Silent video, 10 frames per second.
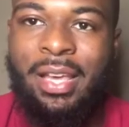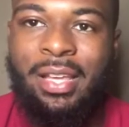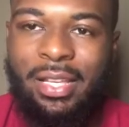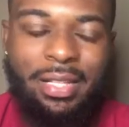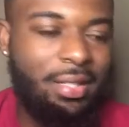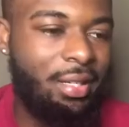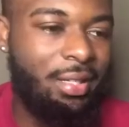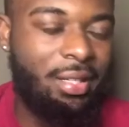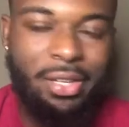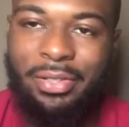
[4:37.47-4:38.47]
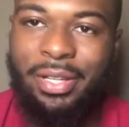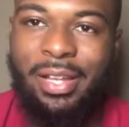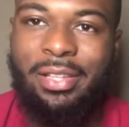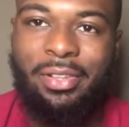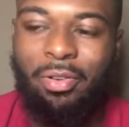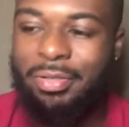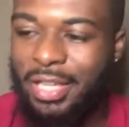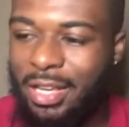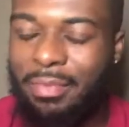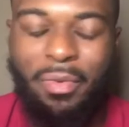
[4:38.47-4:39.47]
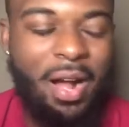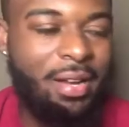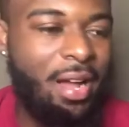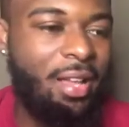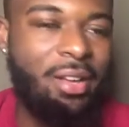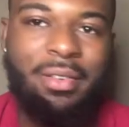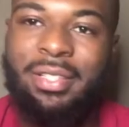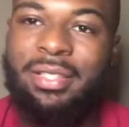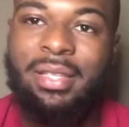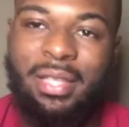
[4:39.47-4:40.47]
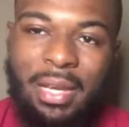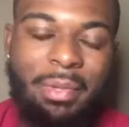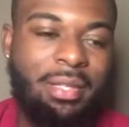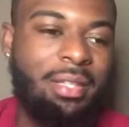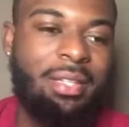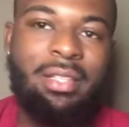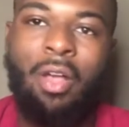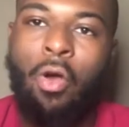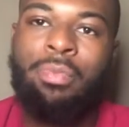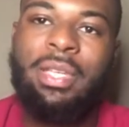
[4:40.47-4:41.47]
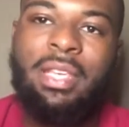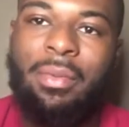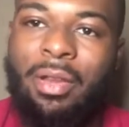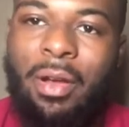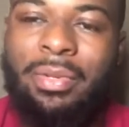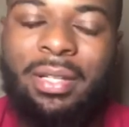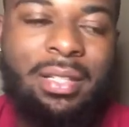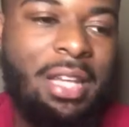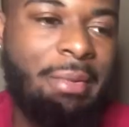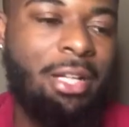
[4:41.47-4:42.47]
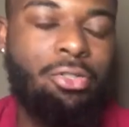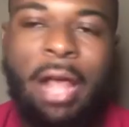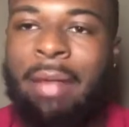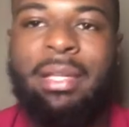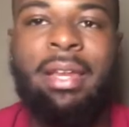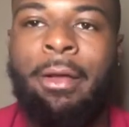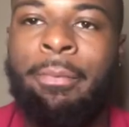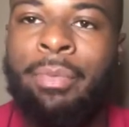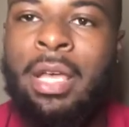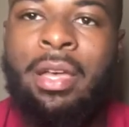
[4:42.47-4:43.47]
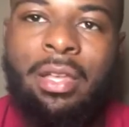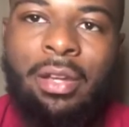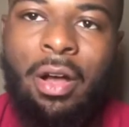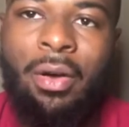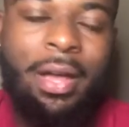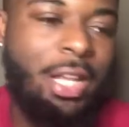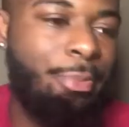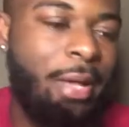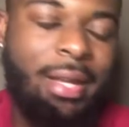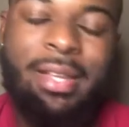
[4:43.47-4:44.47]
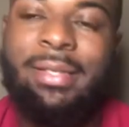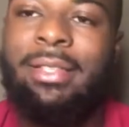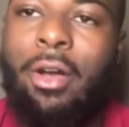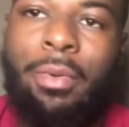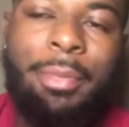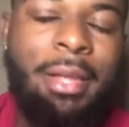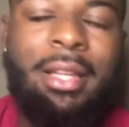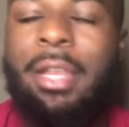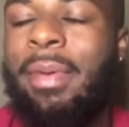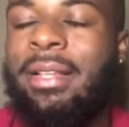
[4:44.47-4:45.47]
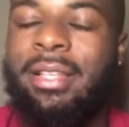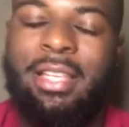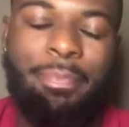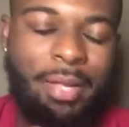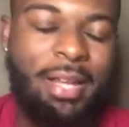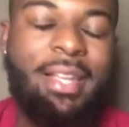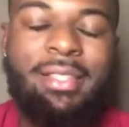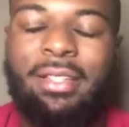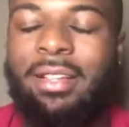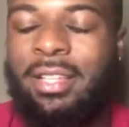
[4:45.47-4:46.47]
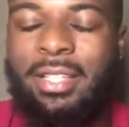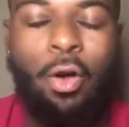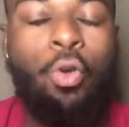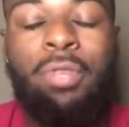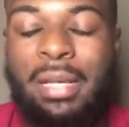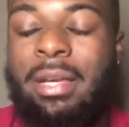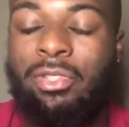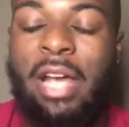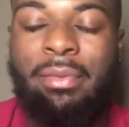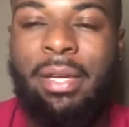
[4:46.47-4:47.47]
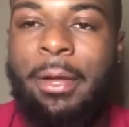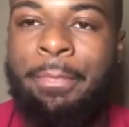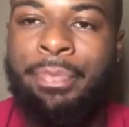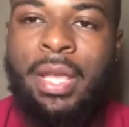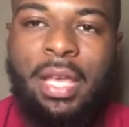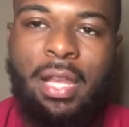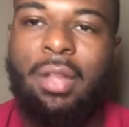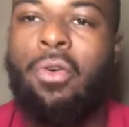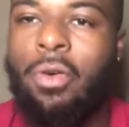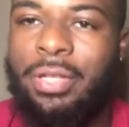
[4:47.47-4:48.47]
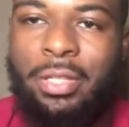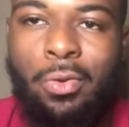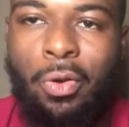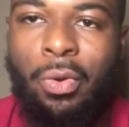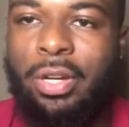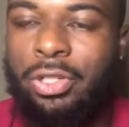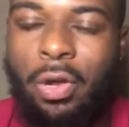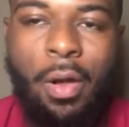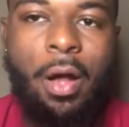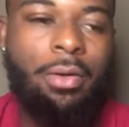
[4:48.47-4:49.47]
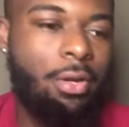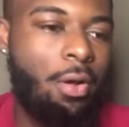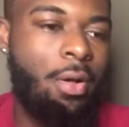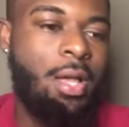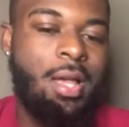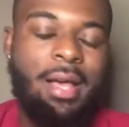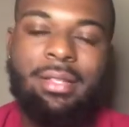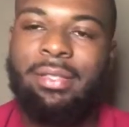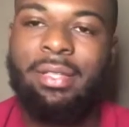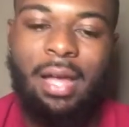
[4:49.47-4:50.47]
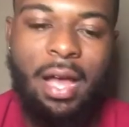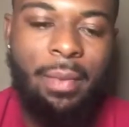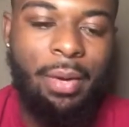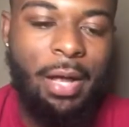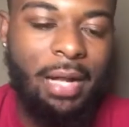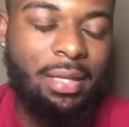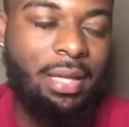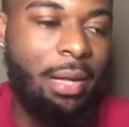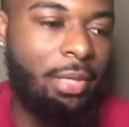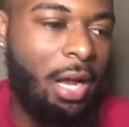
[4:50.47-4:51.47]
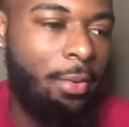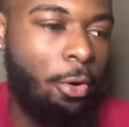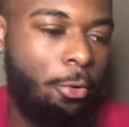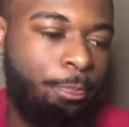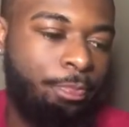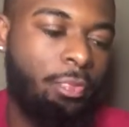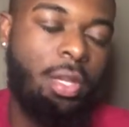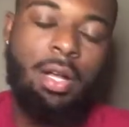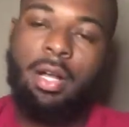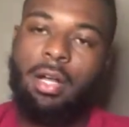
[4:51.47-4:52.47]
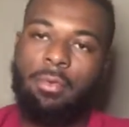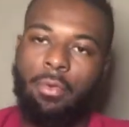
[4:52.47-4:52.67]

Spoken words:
his skills against his old team. Why not? This is a team. This is his home team. You know what I'm saying? The team that drafted him. And he's playing against his home. He's playing against his old team that drafted him. And of course, he's going to want to show out. That's just the guy. But at the same time, though, I